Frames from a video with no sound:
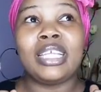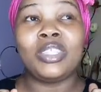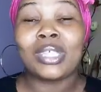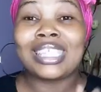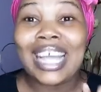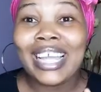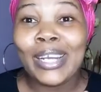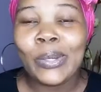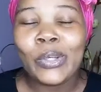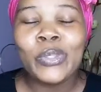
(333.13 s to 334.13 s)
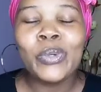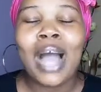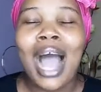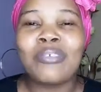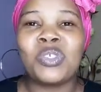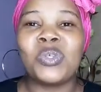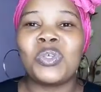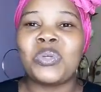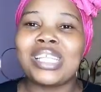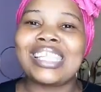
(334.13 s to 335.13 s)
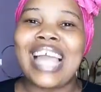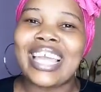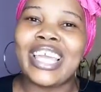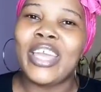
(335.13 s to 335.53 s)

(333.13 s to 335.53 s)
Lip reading: daughter-in-law, you have to greet like